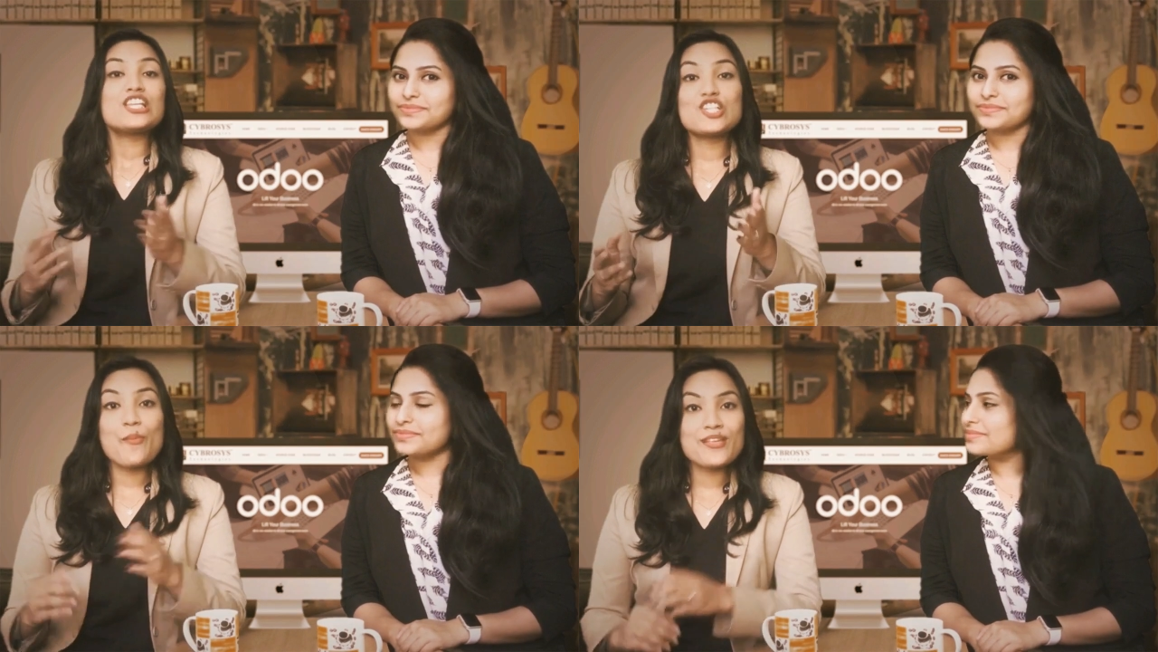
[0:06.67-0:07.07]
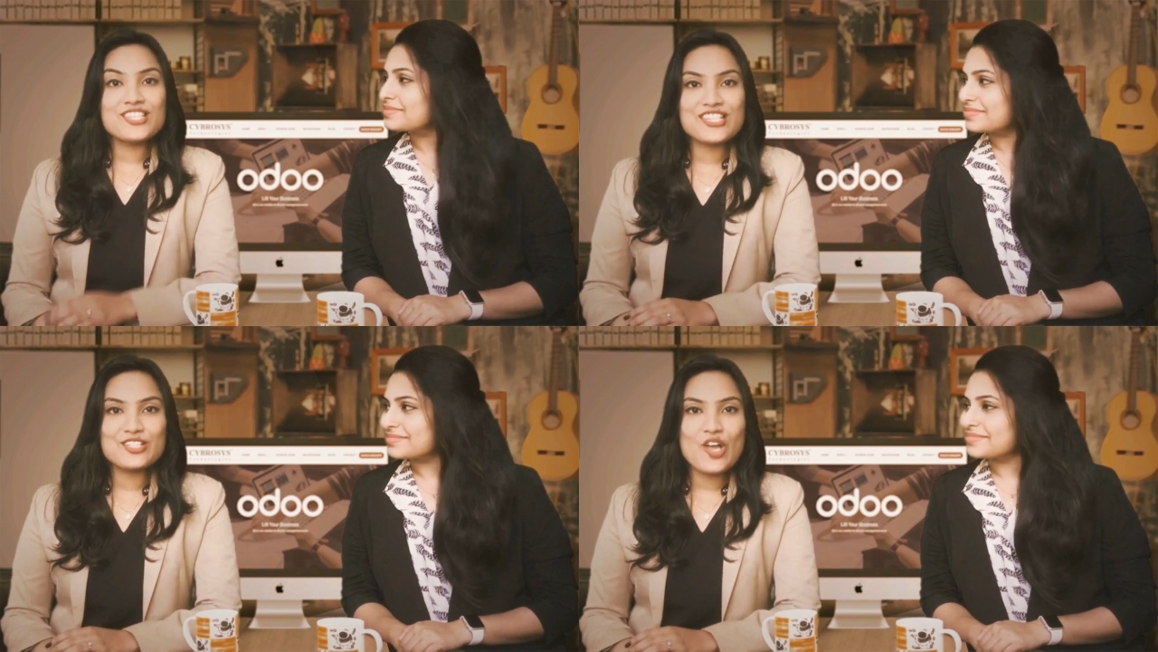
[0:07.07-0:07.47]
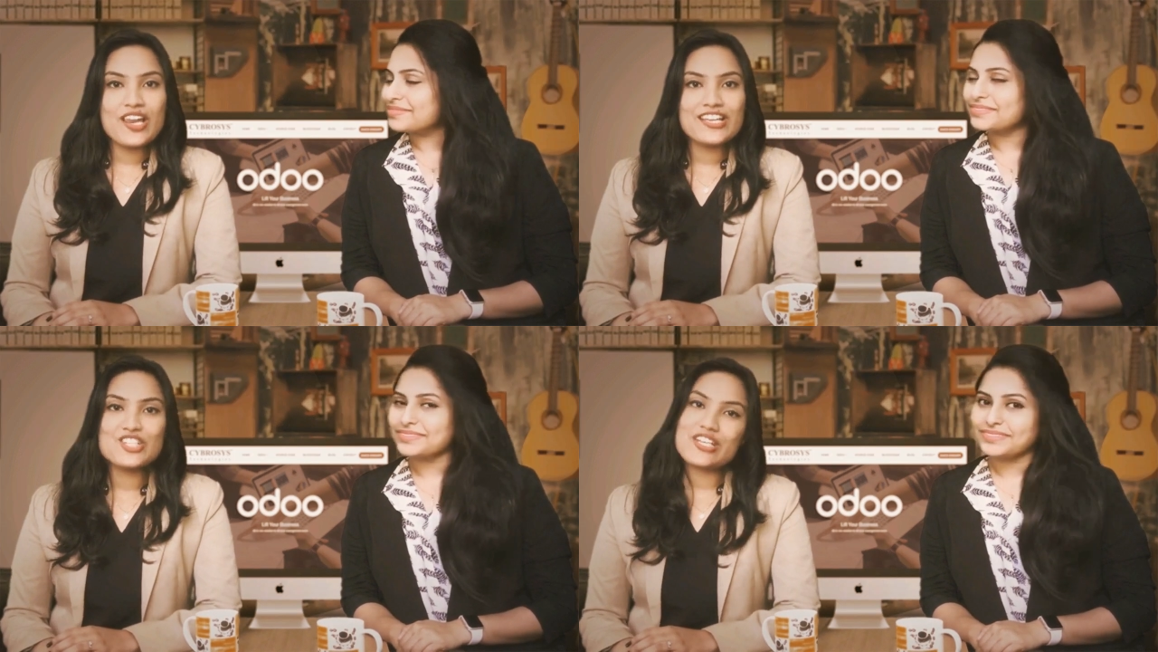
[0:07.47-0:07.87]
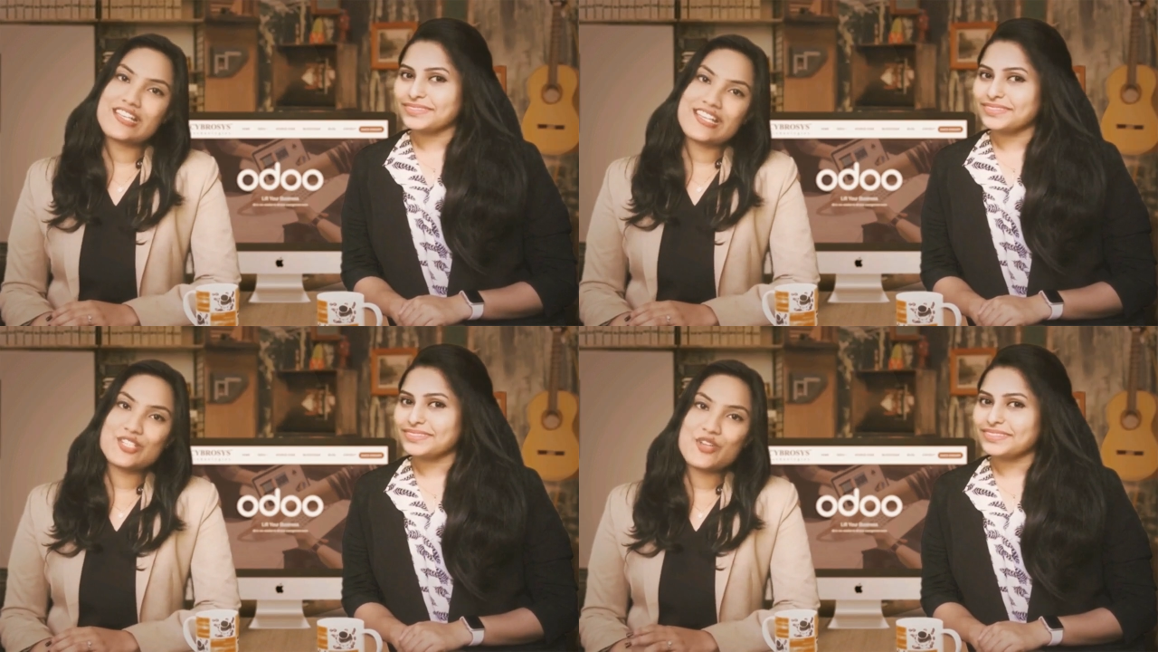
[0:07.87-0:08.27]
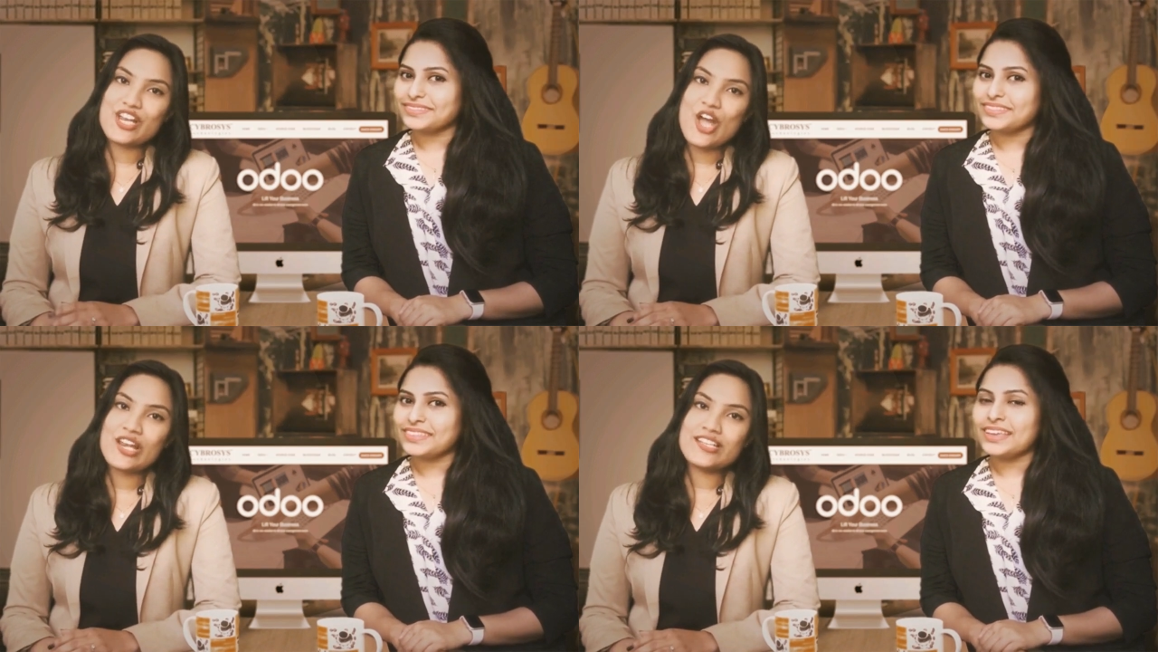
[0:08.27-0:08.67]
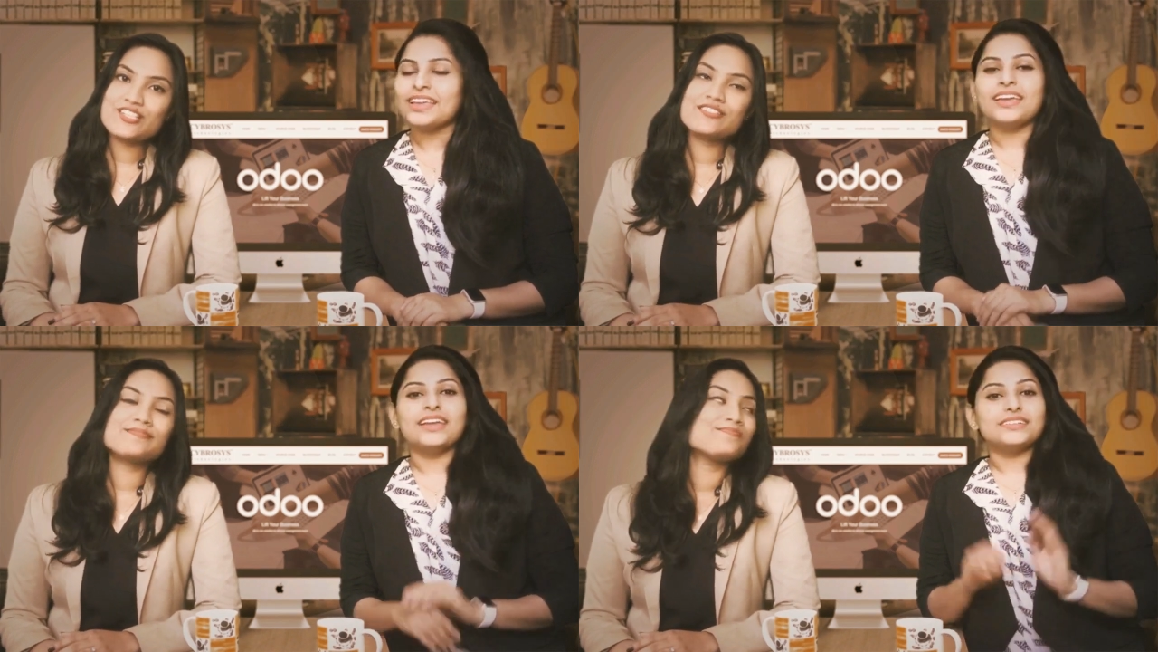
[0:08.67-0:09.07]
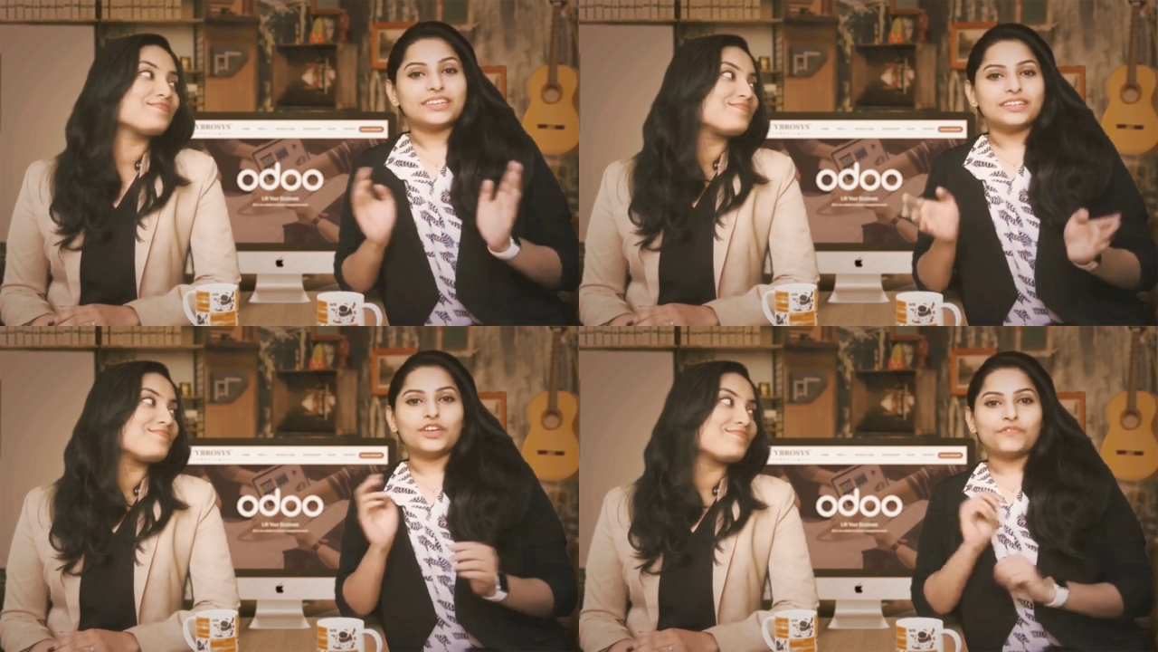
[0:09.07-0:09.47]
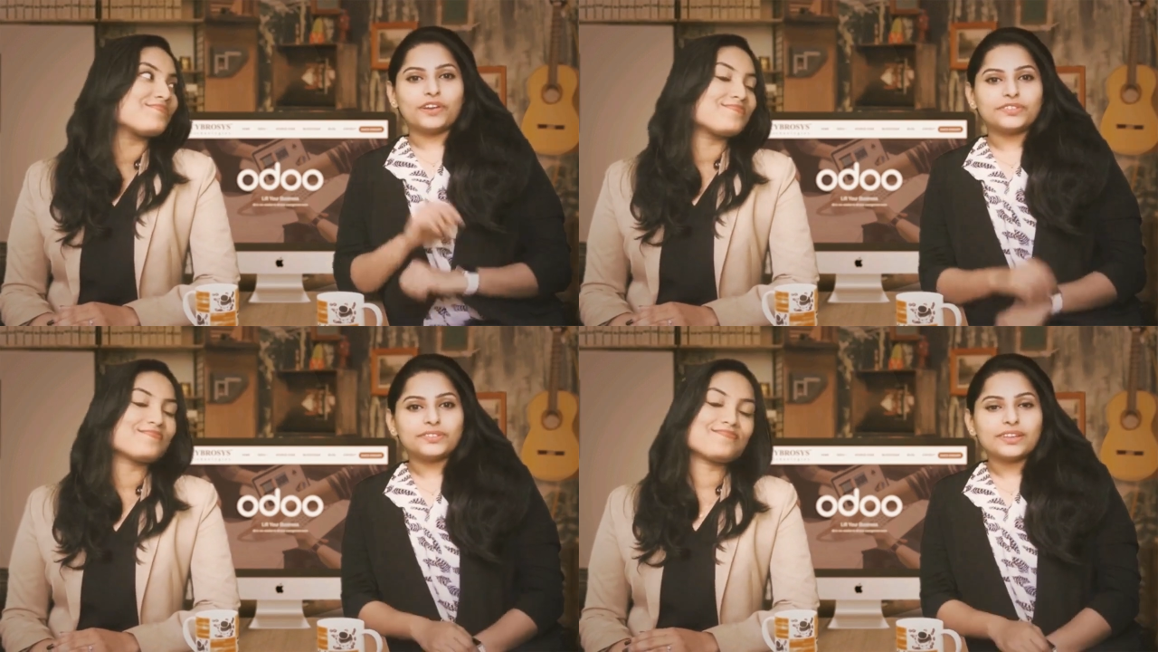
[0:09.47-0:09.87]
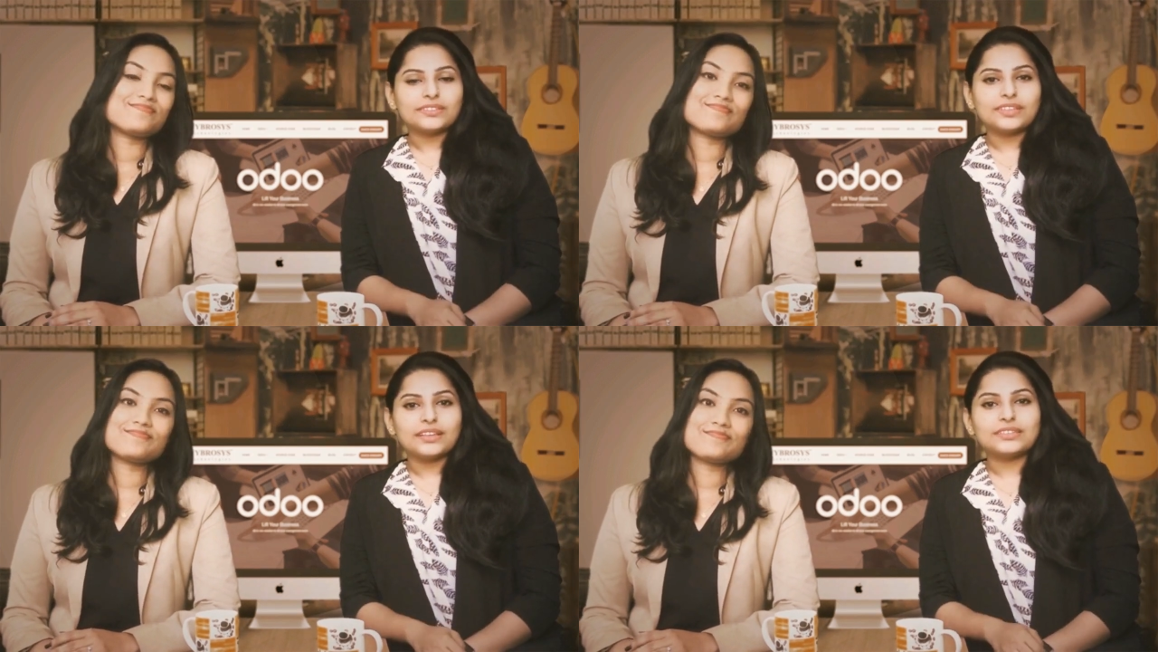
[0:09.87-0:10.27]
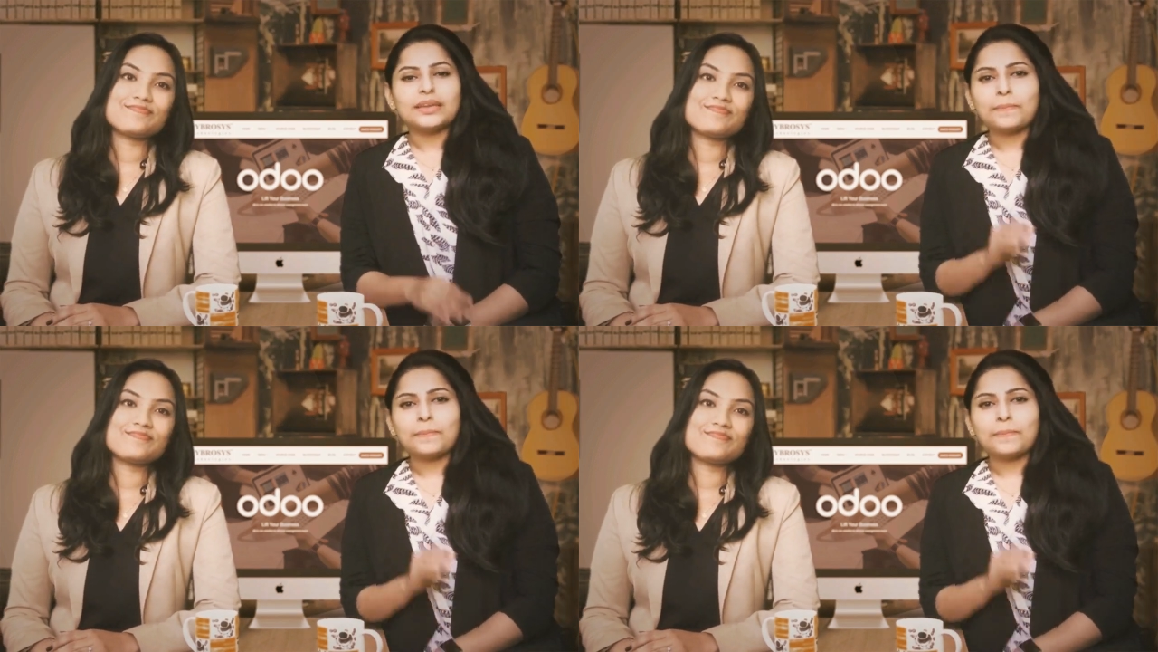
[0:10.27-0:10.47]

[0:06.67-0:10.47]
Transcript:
Speaker 1: Domain knowledge, industry knowledge, techno-function consulting,